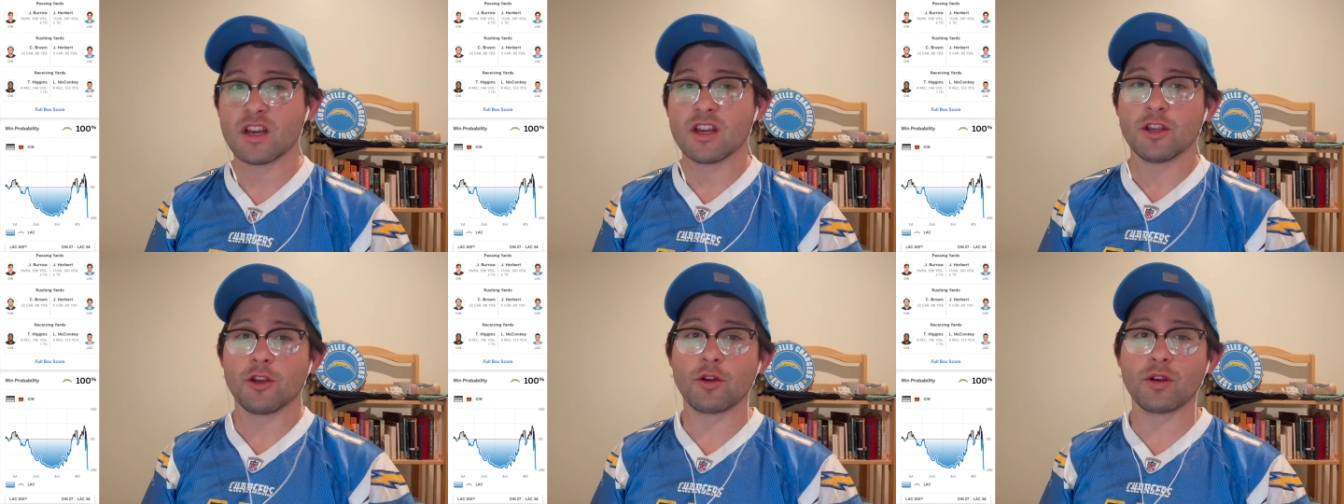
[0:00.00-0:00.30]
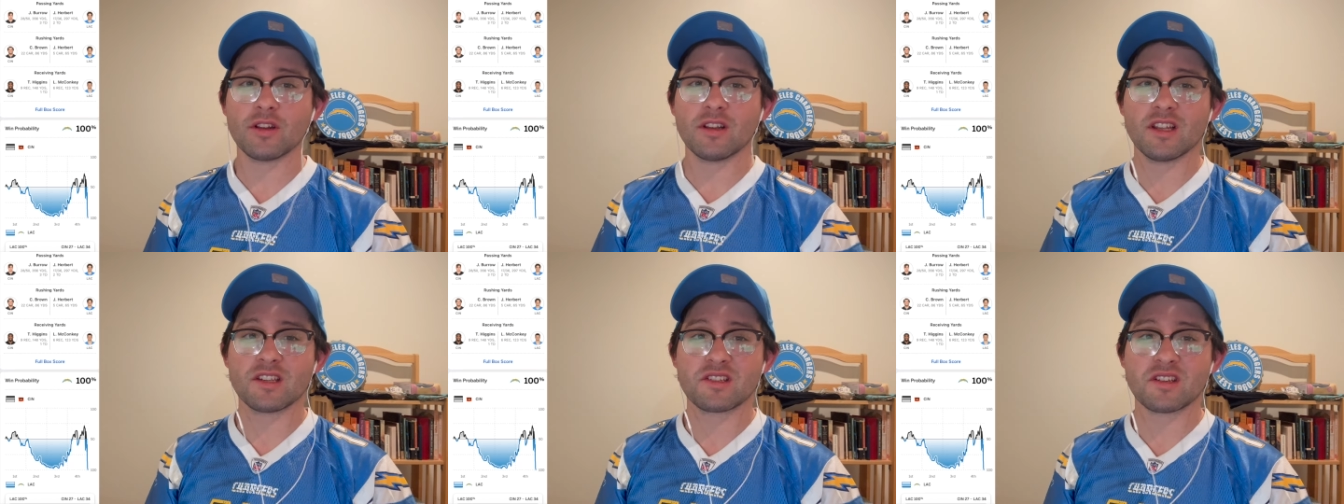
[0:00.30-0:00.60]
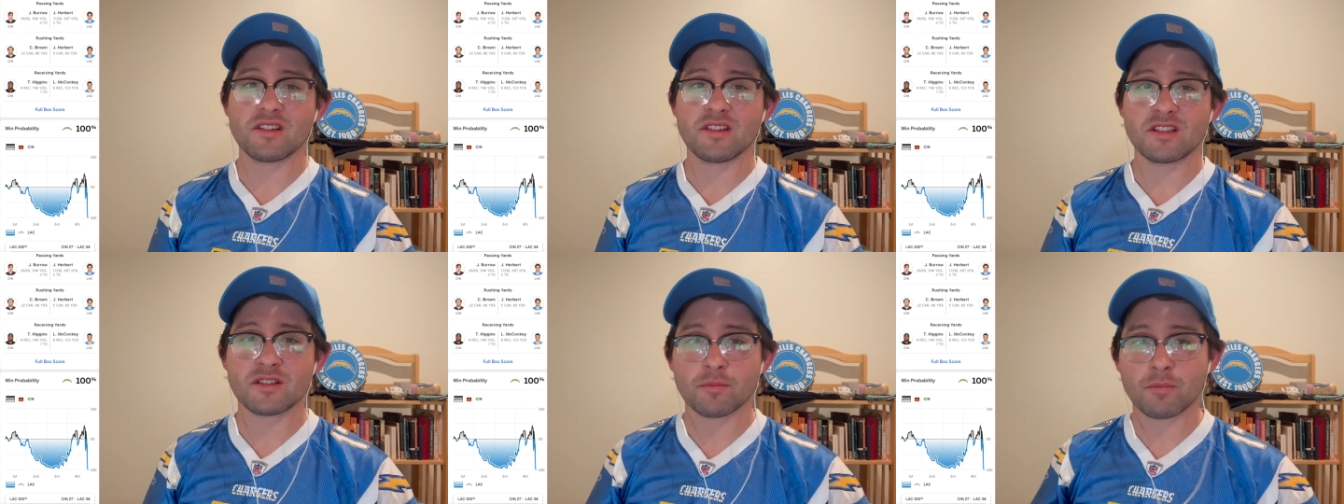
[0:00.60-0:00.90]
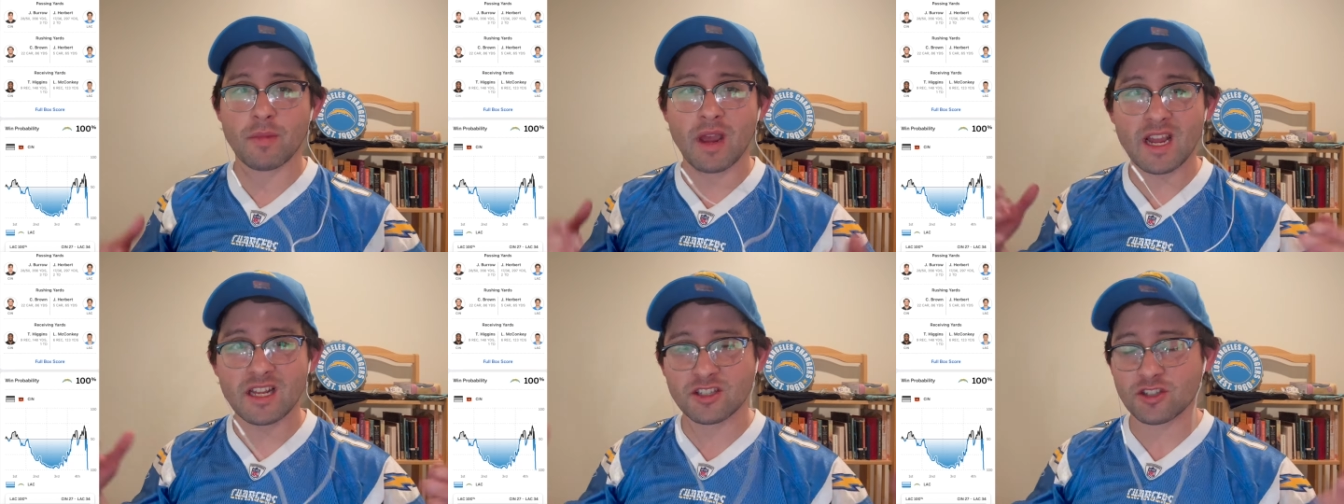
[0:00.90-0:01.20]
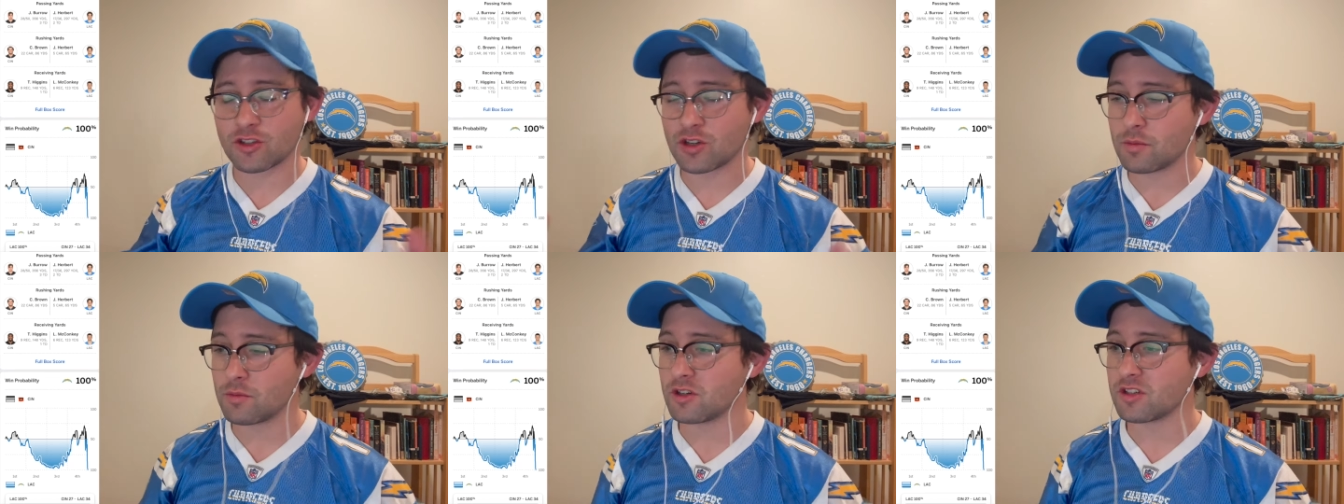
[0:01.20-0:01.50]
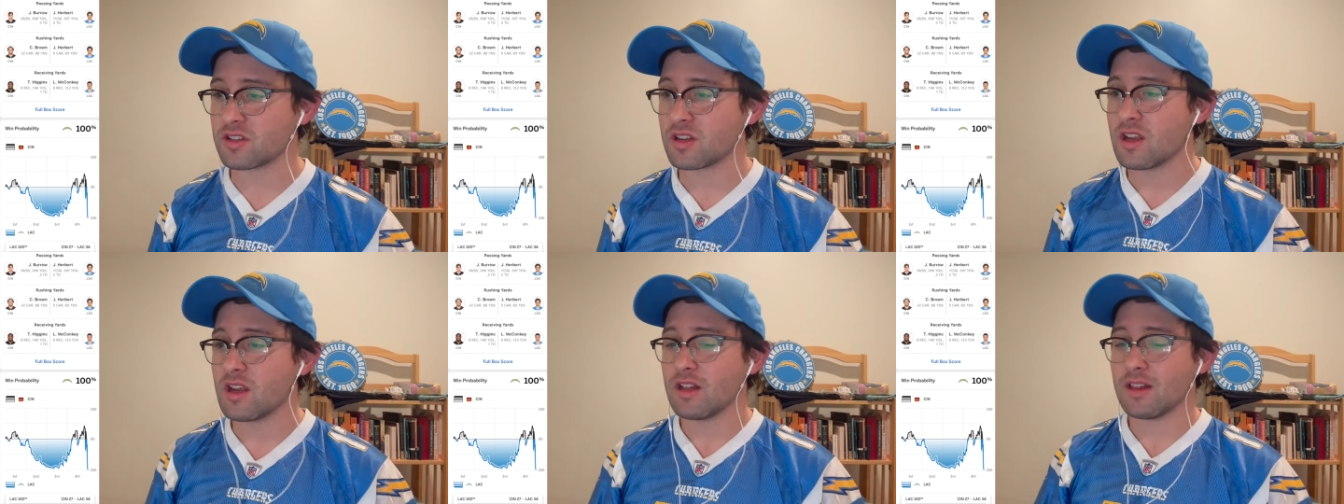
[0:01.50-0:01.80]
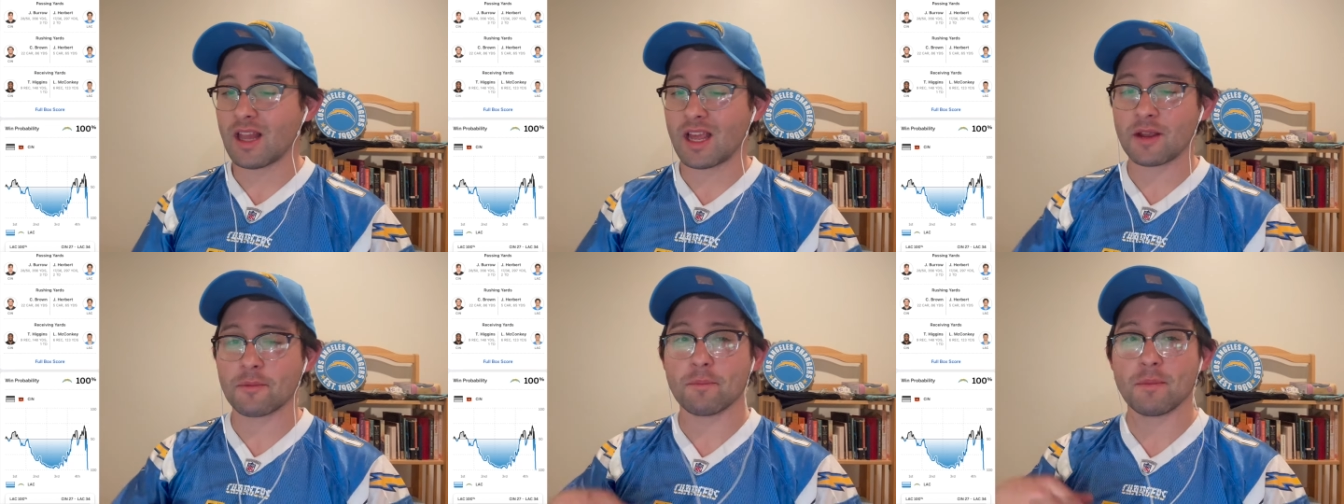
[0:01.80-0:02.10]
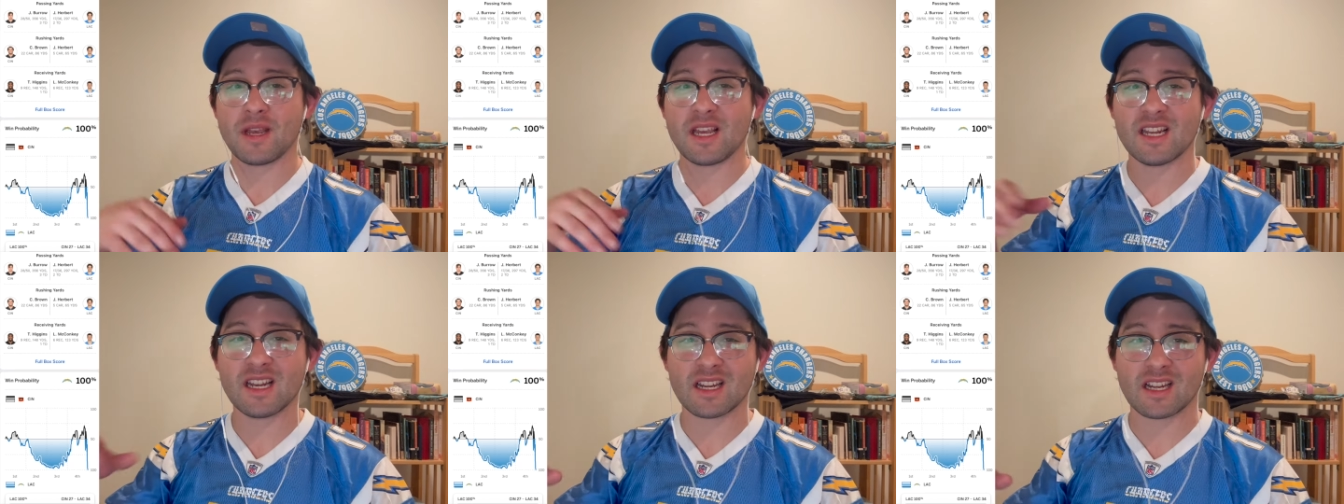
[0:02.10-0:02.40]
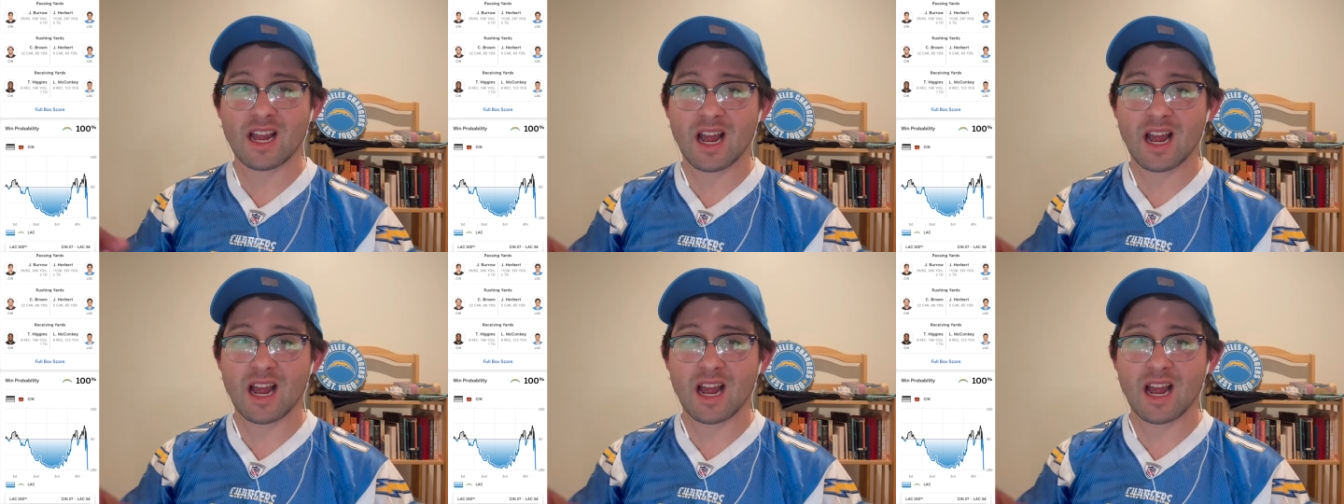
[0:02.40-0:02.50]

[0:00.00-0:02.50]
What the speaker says: You could listen to these mainstreamers like Mina